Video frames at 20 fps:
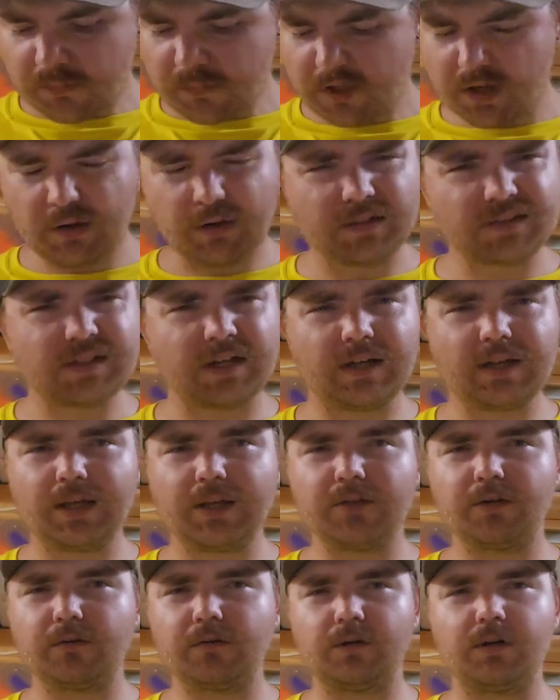You know, it's not the
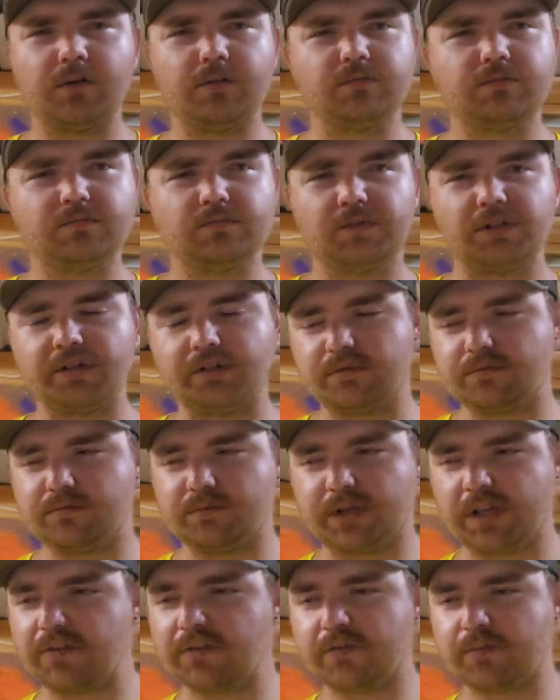end of the world. You know,
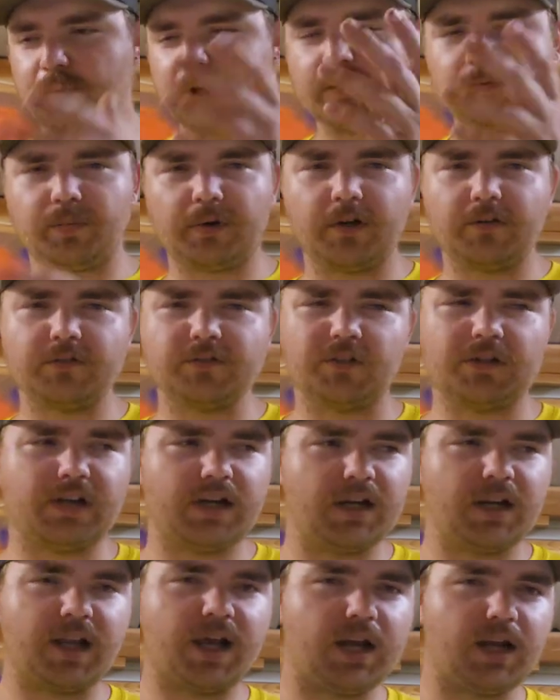when they spray sprinkles on
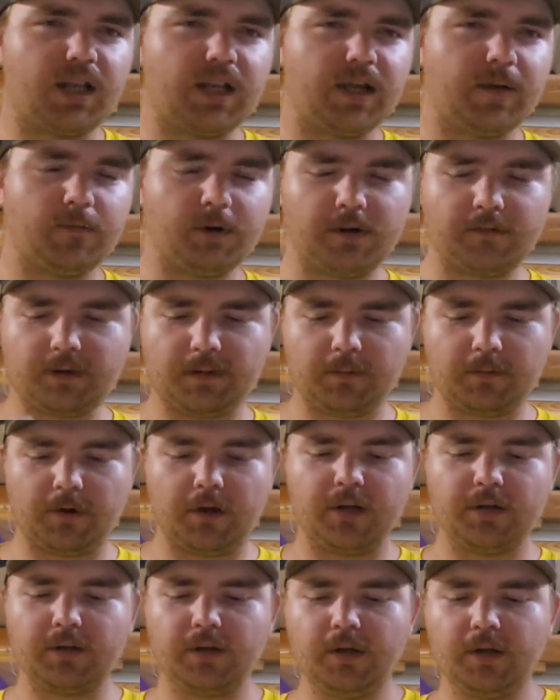there, they kind of land wherever they
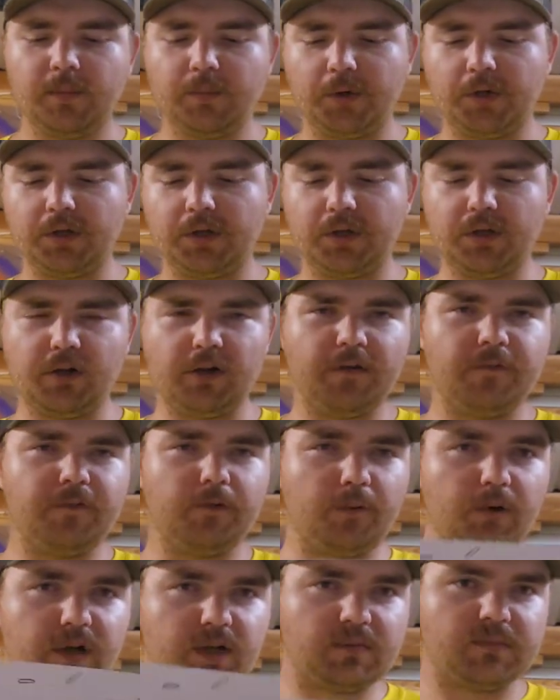want. But, you know, if
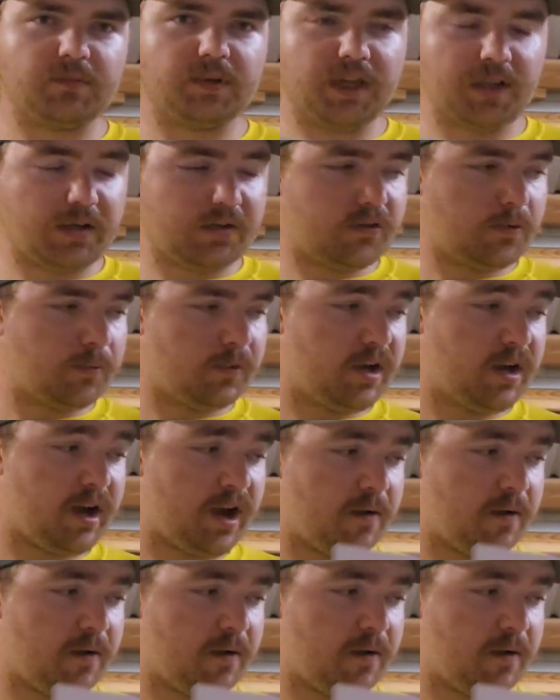you want to get it to where